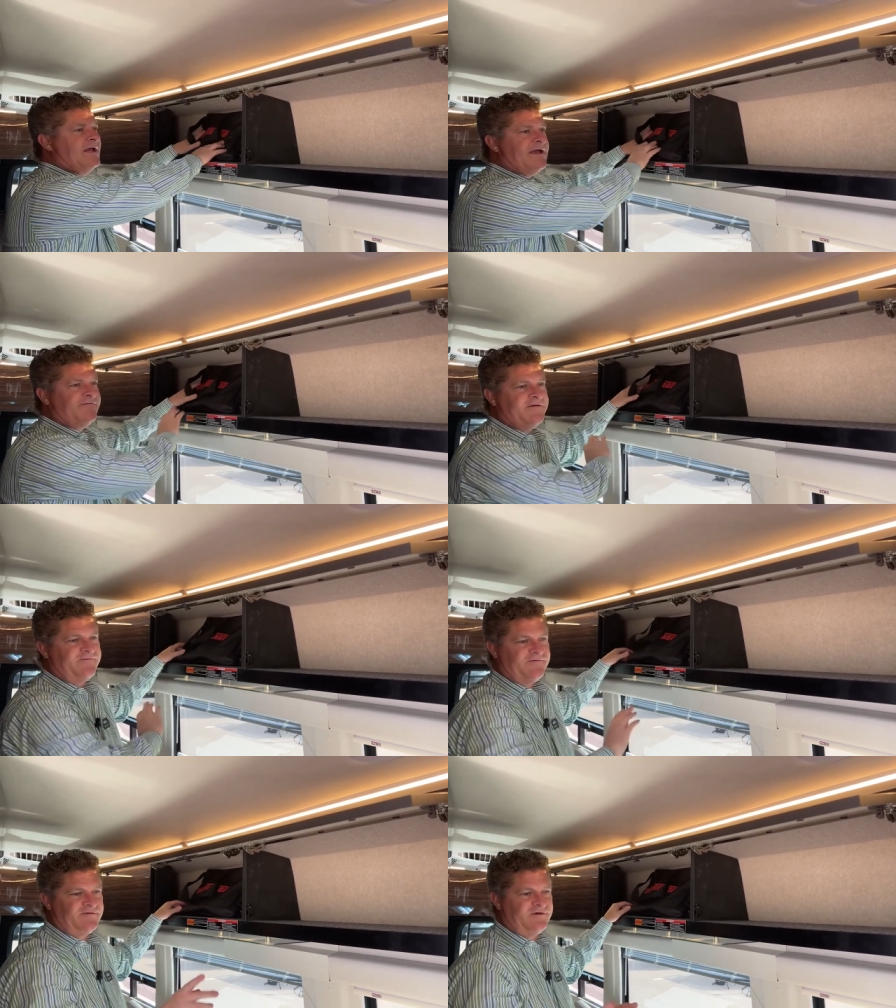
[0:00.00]

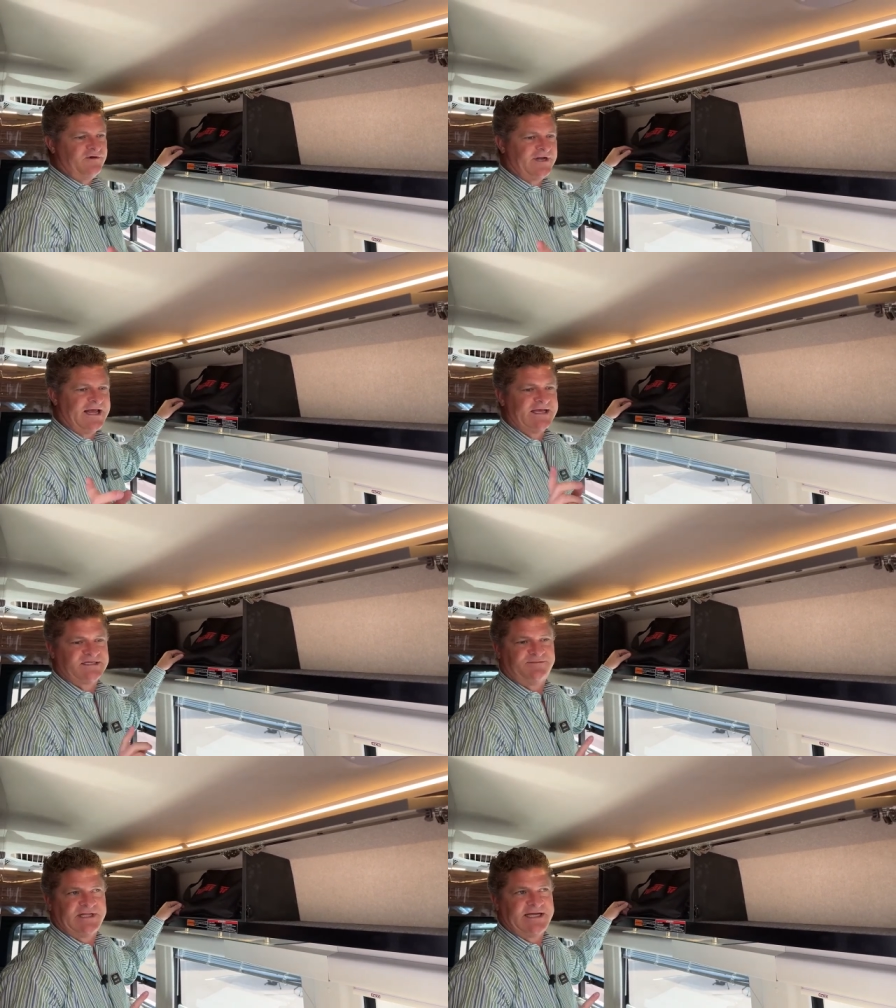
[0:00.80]
Every unit
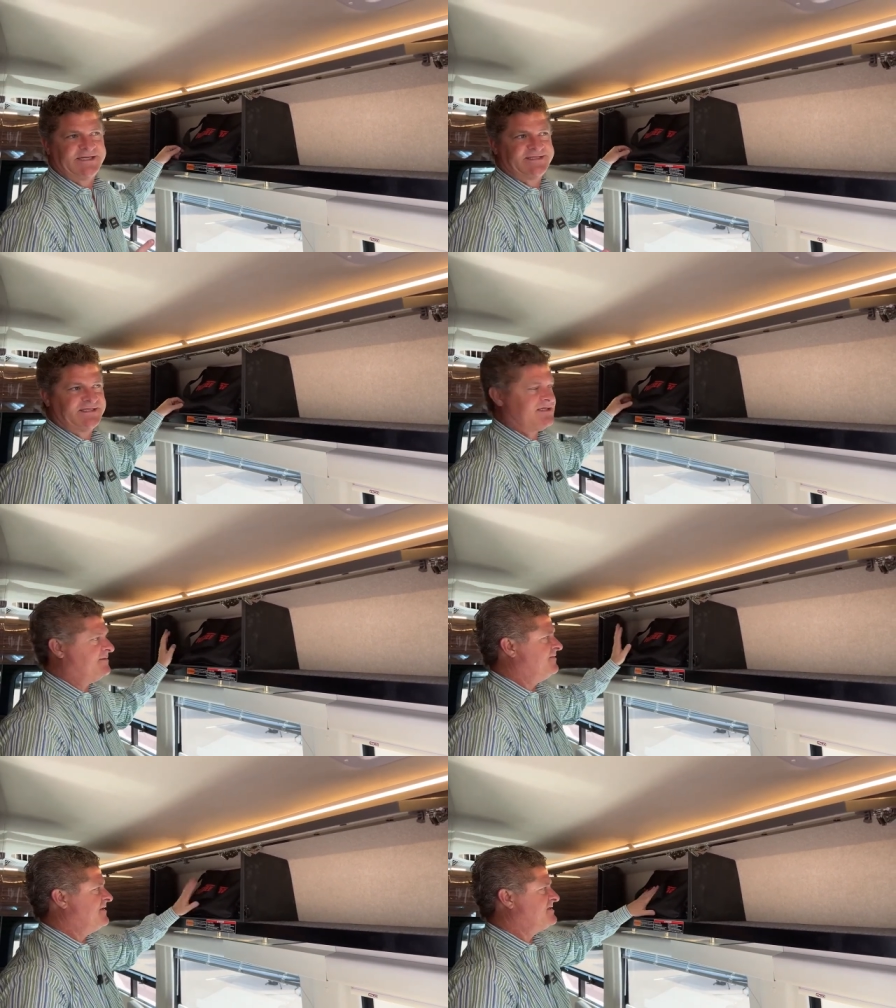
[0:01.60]
has appliances in
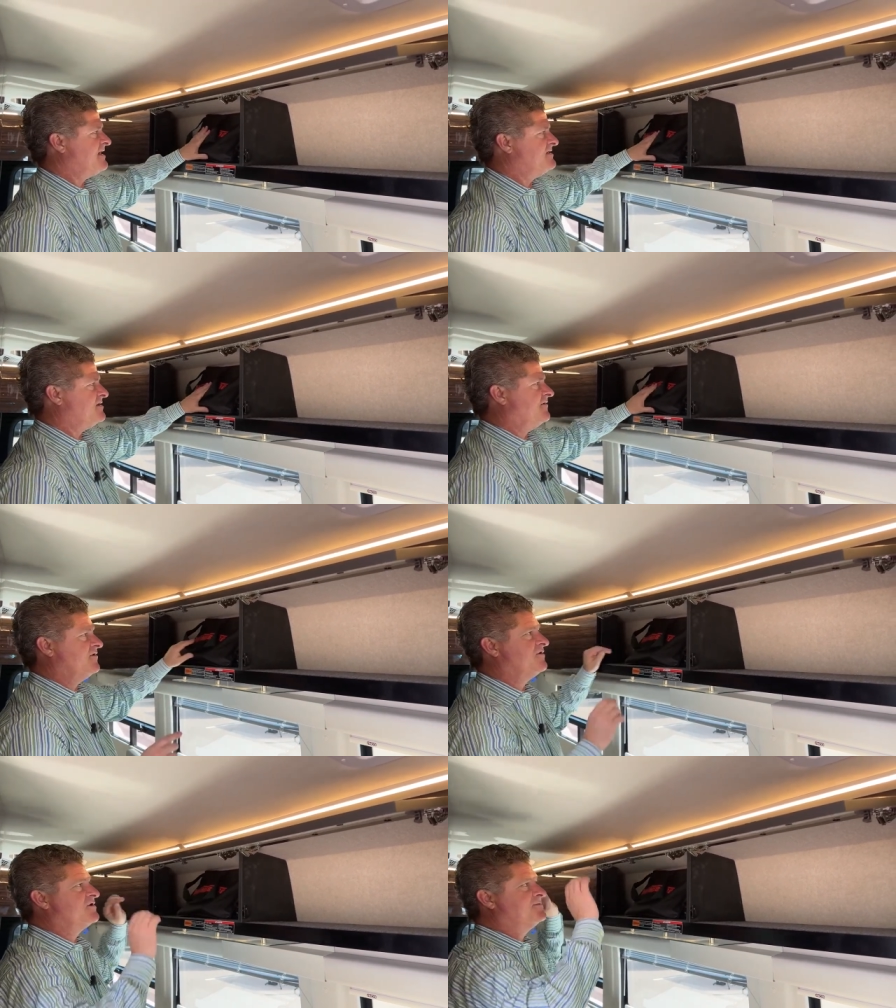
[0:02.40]
them. This has all
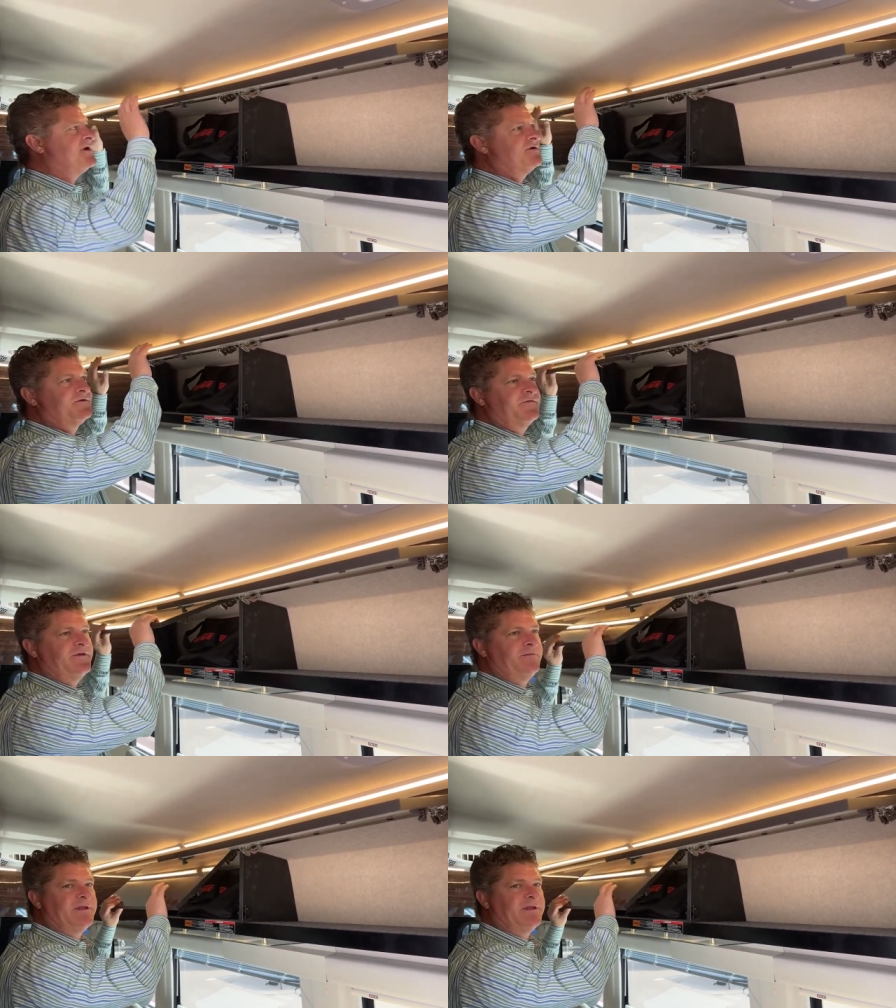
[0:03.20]
the owner's manuals for the